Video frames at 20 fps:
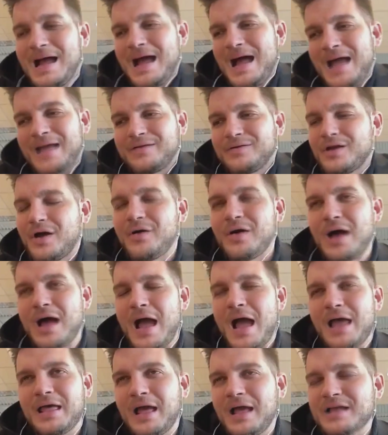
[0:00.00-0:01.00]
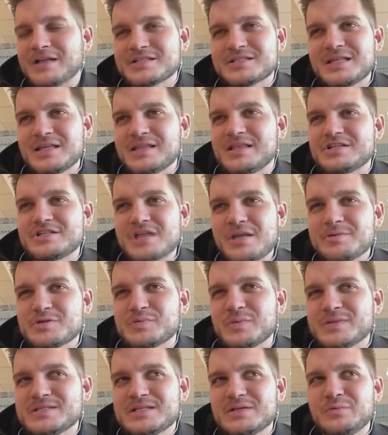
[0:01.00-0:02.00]
I don't know. I, I, just think that
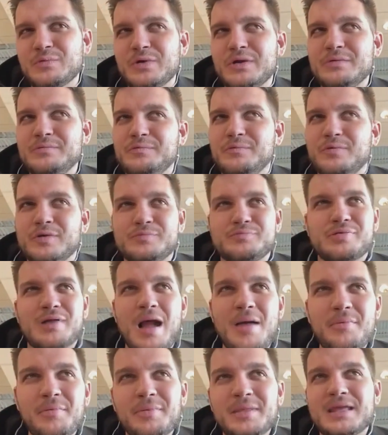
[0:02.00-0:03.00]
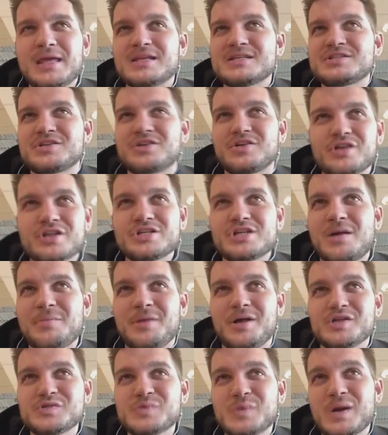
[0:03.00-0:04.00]
Jameis Winston would would probably get a starting
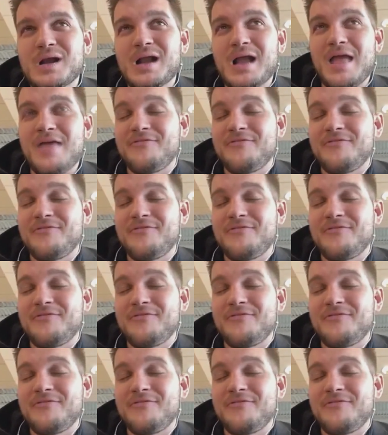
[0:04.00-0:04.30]
job elsewhere.